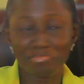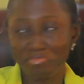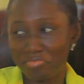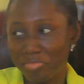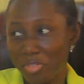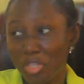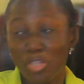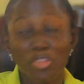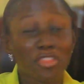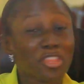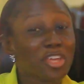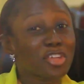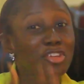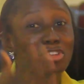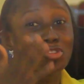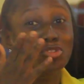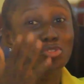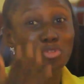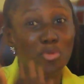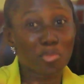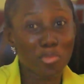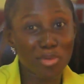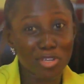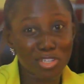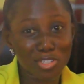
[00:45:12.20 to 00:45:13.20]
Thank you so
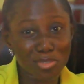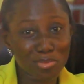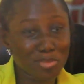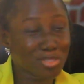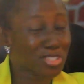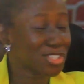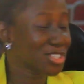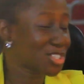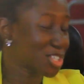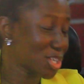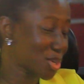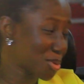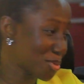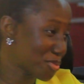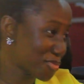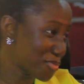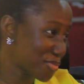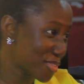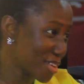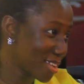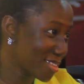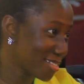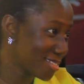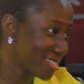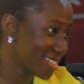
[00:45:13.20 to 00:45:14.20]
much, Mr. Jacob Finn.
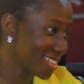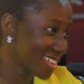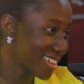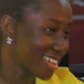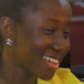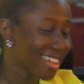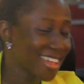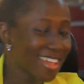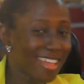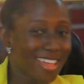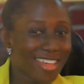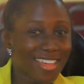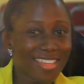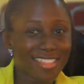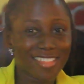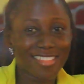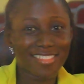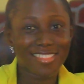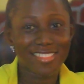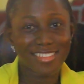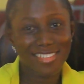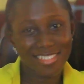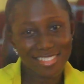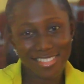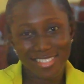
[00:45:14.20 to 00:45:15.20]

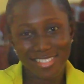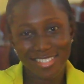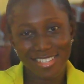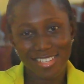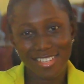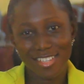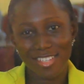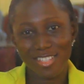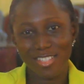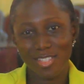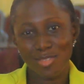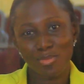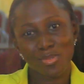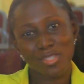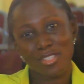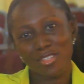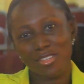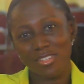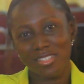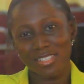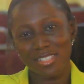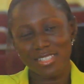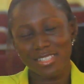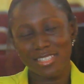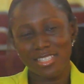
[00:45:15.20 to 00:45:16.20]
This is Wisconsin
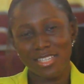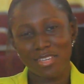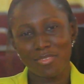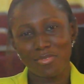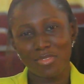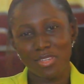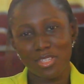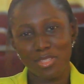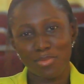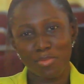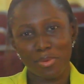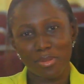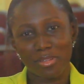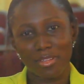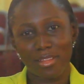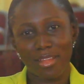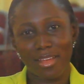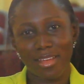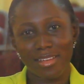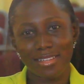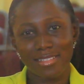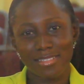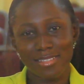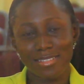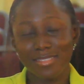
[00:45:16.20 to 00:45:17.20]
TV Spotlight.
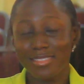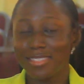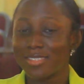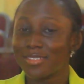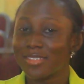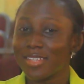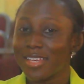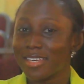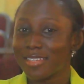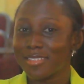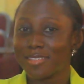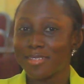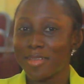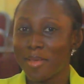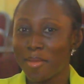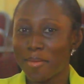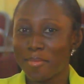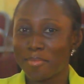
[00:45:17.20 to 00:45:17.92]
Until next time.